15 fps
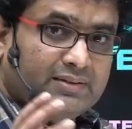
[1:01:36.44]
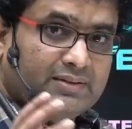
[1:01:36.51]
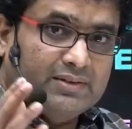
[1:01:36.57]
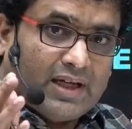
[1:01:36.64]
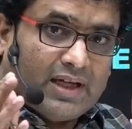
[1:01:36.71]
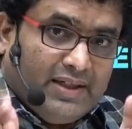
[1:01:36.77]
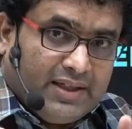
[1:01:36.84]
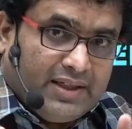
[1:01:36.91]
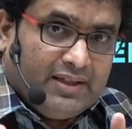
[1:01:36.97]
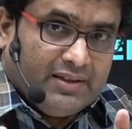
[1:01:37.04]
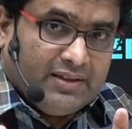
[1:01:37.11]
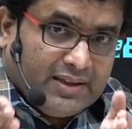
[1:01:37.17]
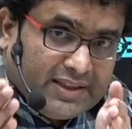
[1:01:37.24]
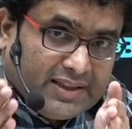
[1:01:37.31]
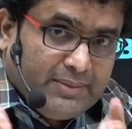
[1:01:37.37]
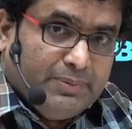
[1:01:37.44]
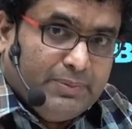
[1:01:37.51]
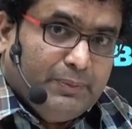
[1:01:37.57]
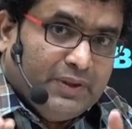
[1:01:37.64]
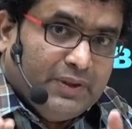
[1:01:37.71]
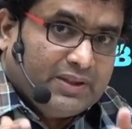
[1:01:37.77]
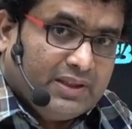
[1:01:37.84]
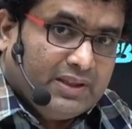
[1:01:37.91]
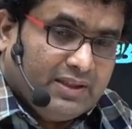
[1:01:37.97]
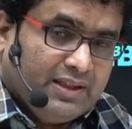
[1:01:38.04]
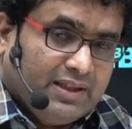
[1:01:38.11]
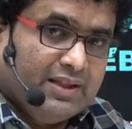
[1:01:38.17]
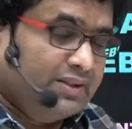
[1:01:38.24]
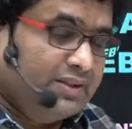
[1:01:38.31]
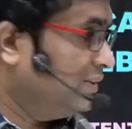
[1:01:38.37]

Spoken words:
content, the DPPs and the lectures